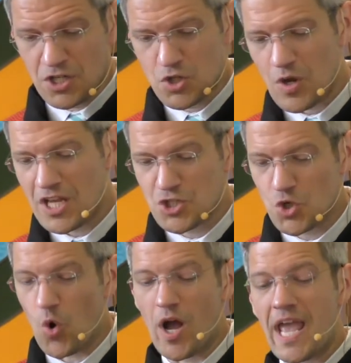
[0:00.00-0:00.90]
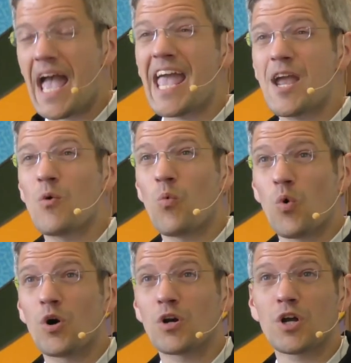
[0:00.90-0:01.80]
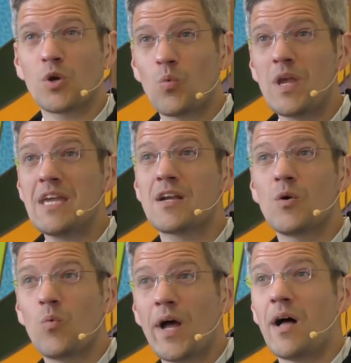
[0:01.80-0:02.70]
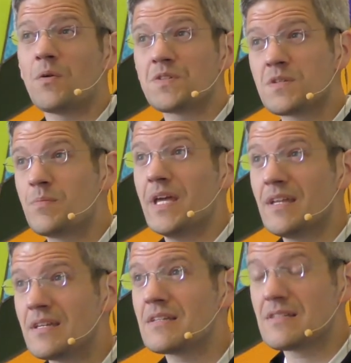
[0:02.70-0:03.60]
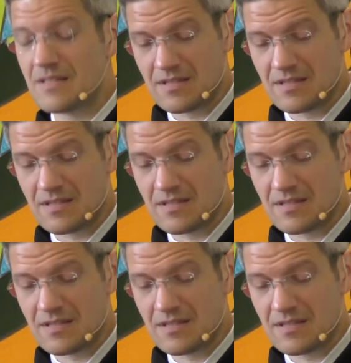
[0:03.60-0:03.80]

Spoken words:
to enjoy a work week well spent.